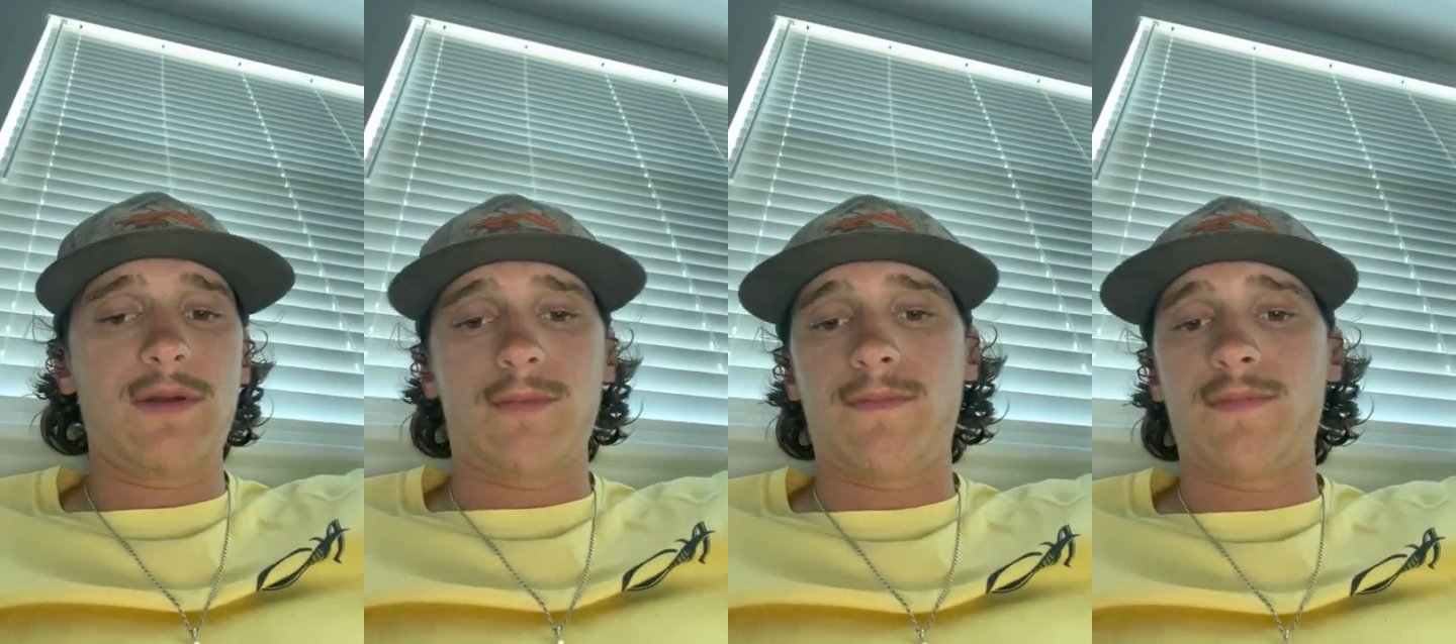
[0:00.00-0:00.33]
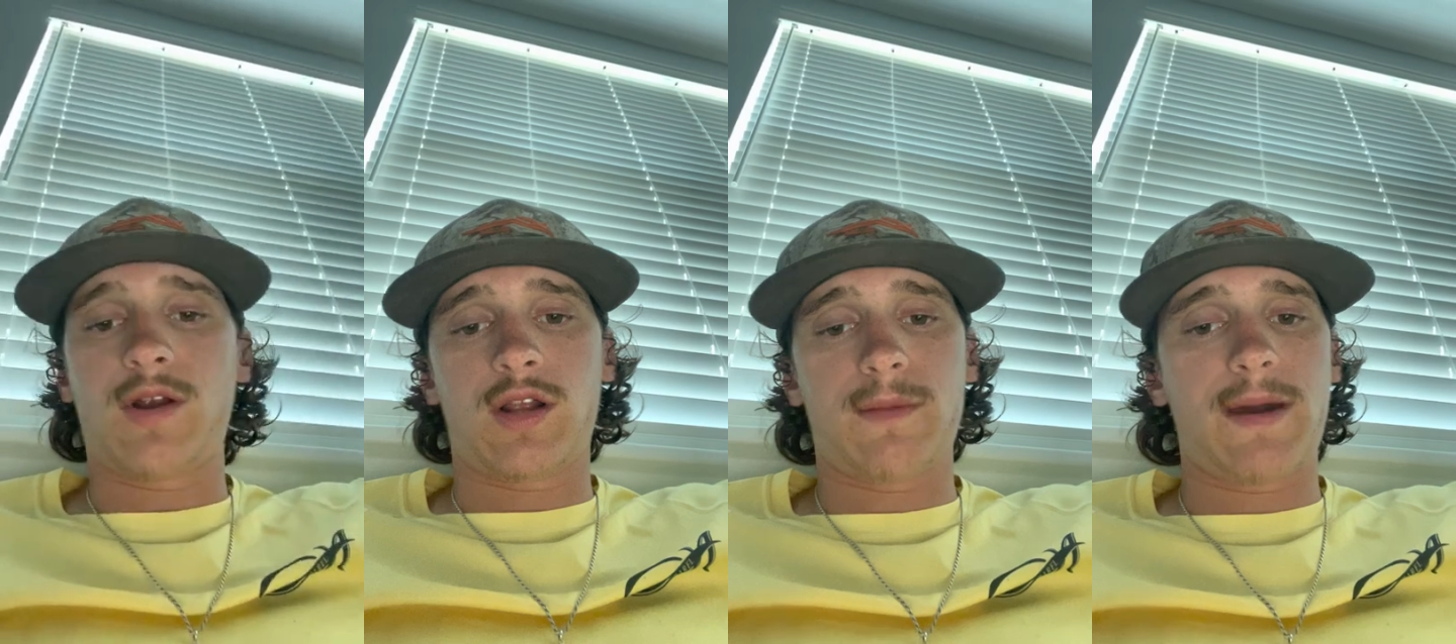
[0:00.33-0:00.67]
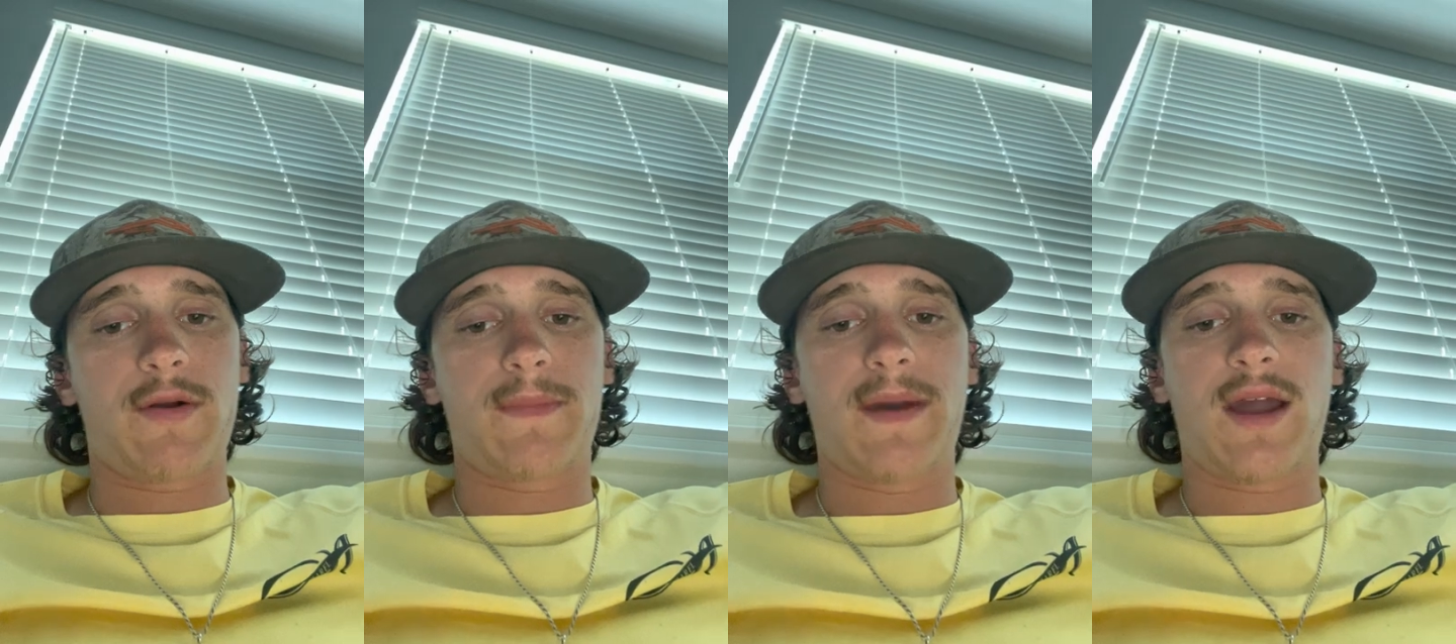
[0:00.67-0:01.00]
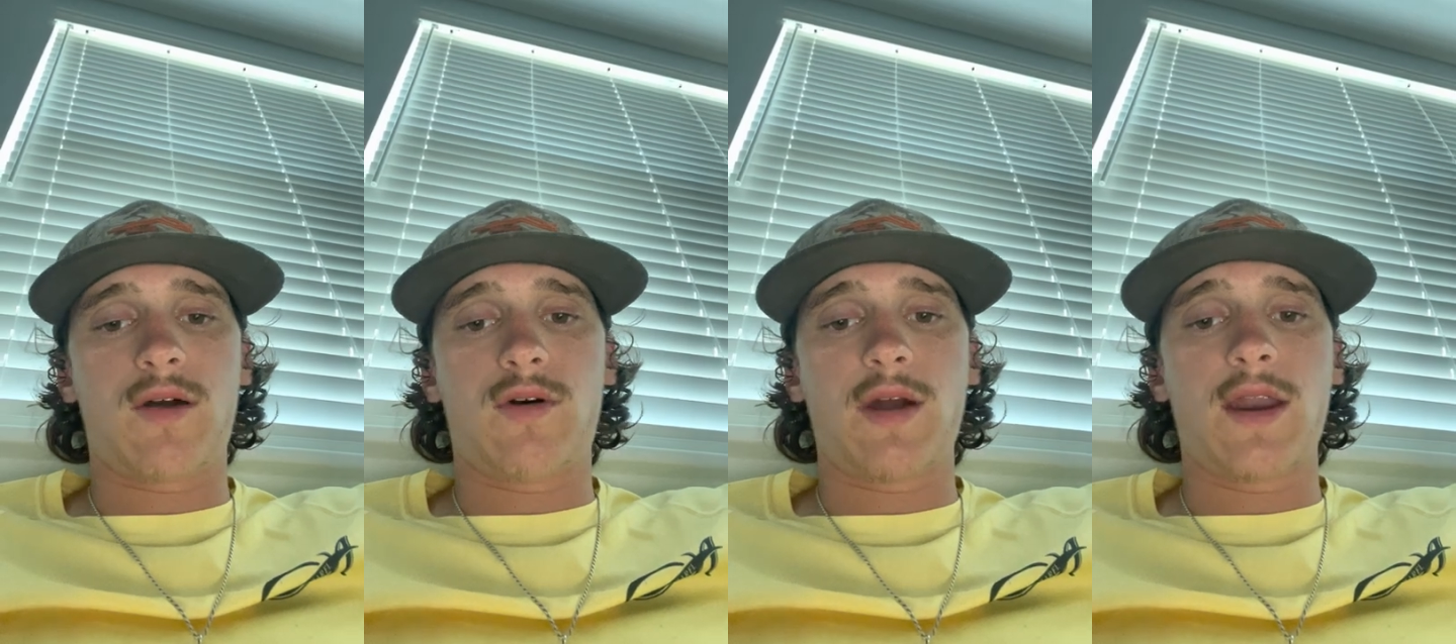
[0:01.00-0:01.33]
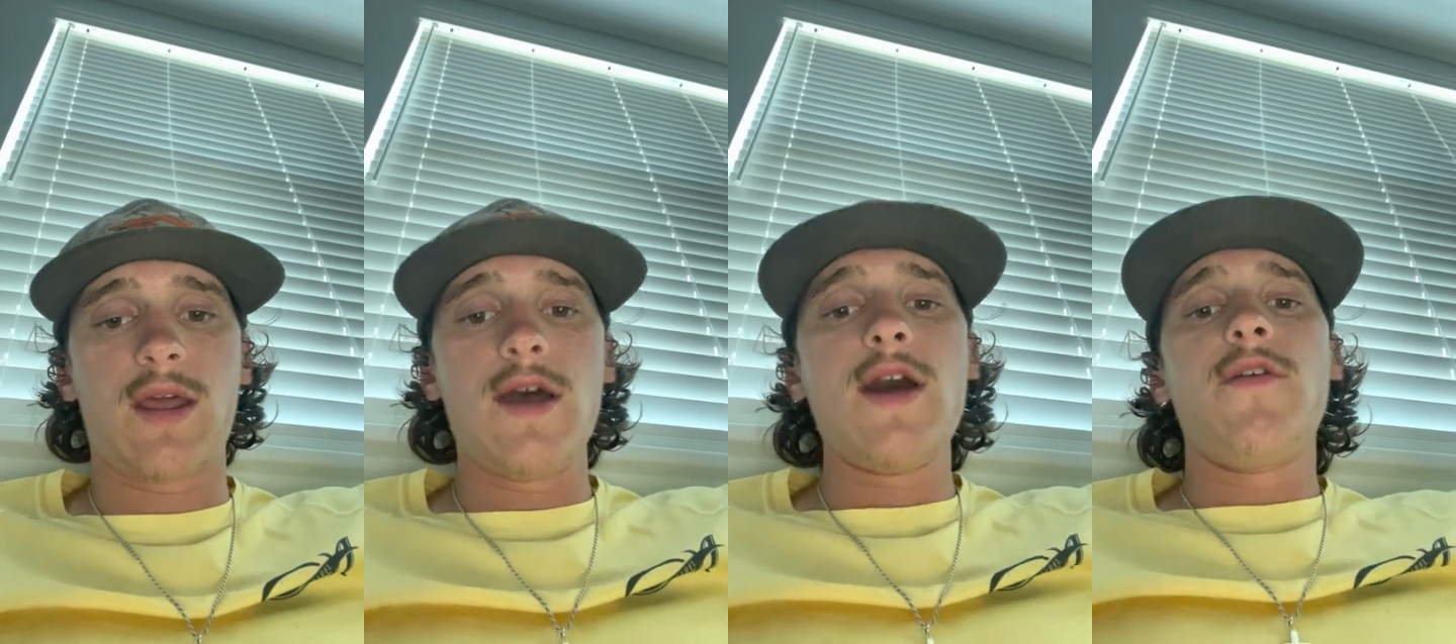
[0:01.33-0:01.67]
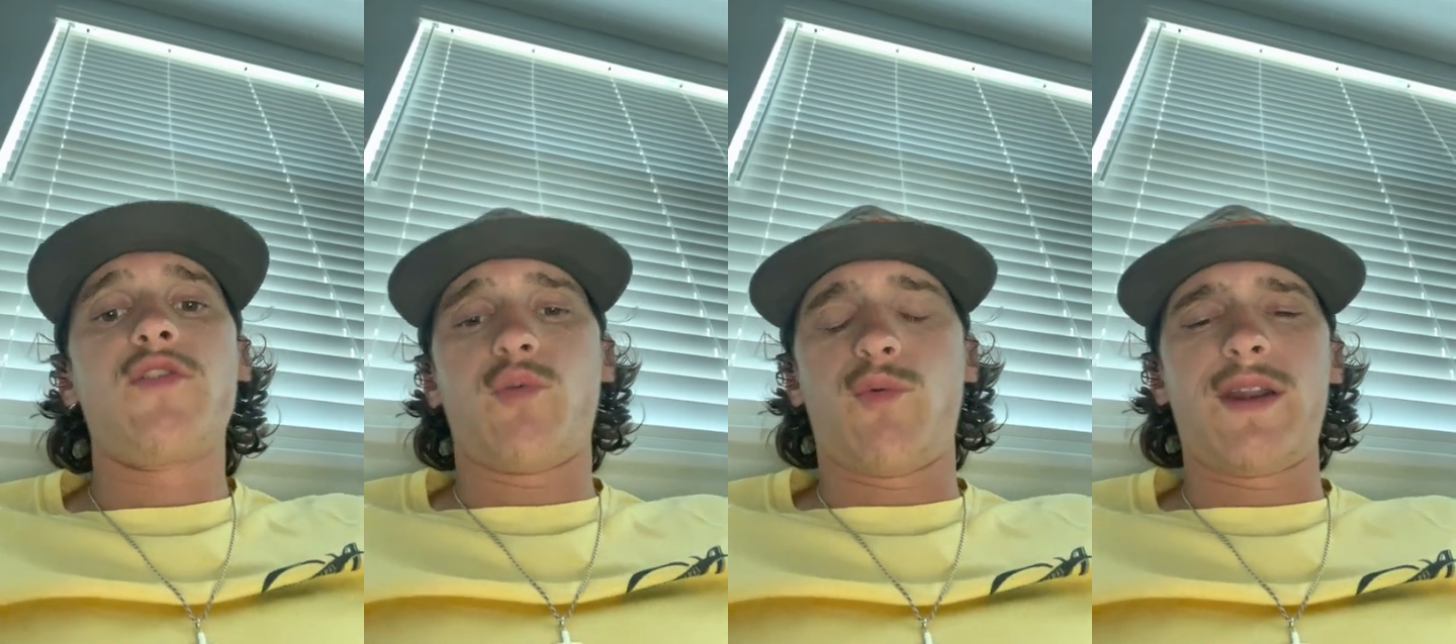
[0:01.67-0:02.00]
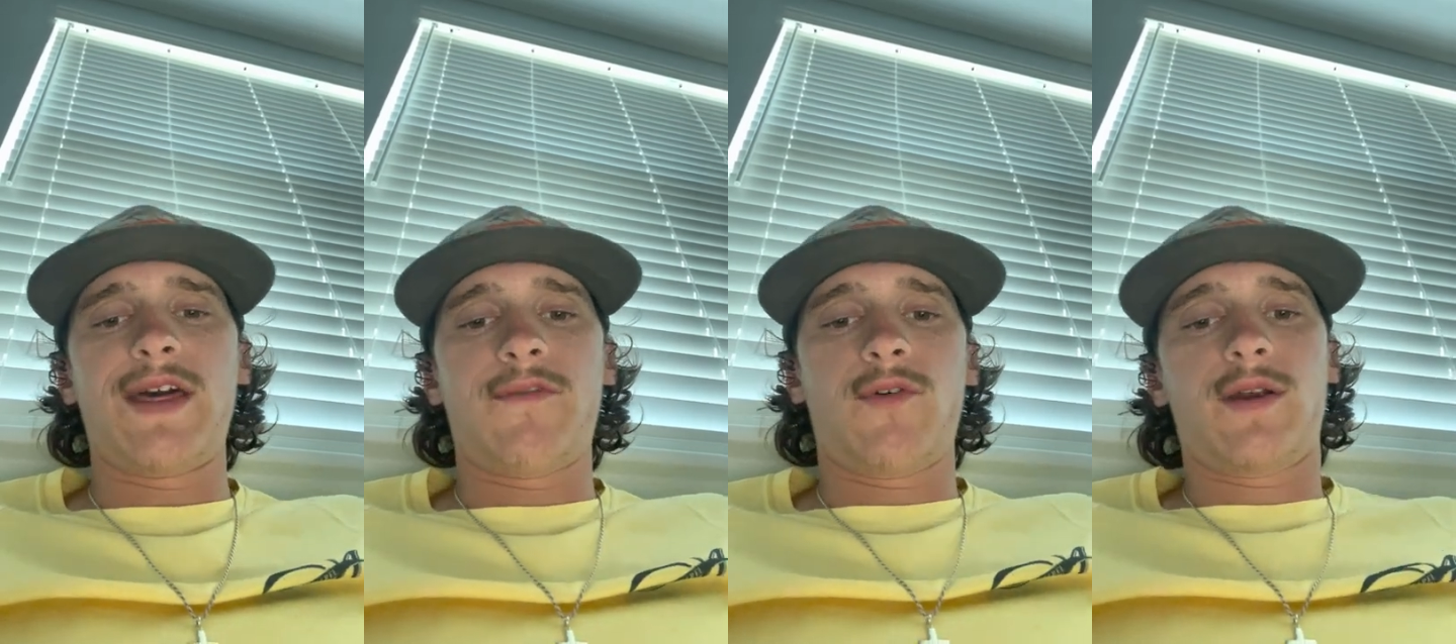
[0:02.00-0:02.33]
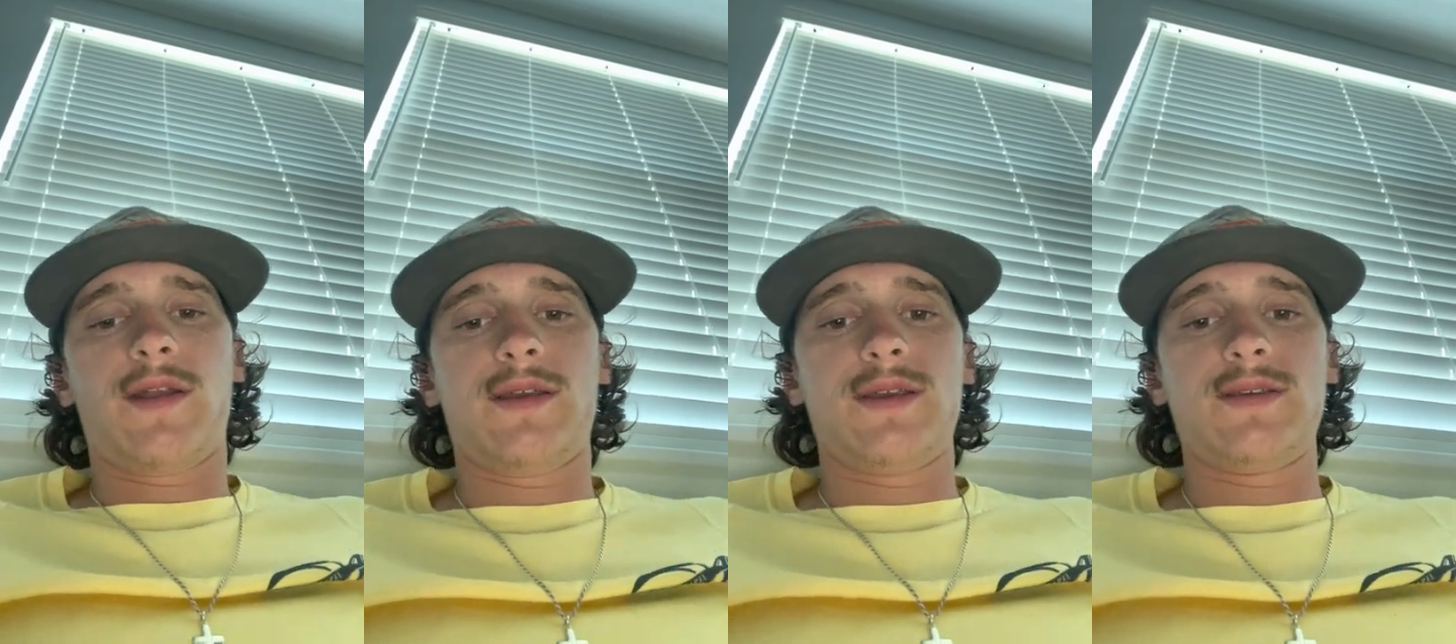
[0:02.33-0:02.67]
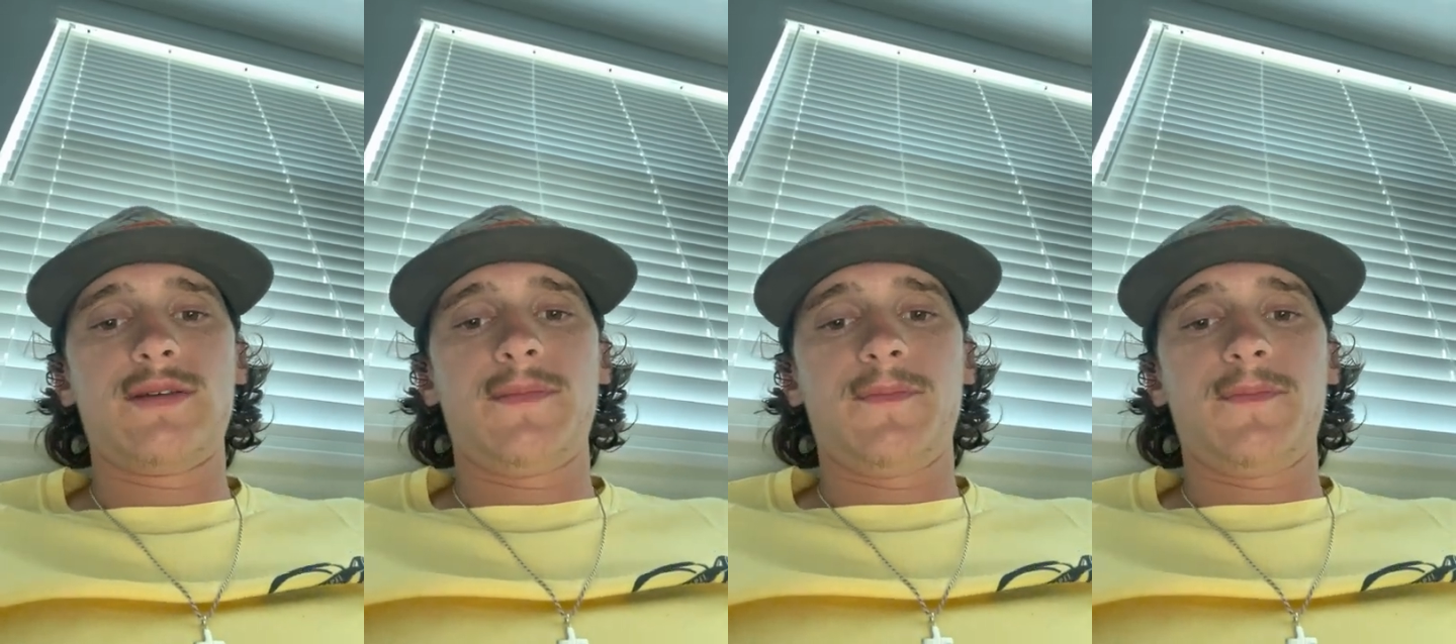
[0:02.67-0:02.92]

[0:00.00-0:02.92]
it'll turn the power back on to whatever it is.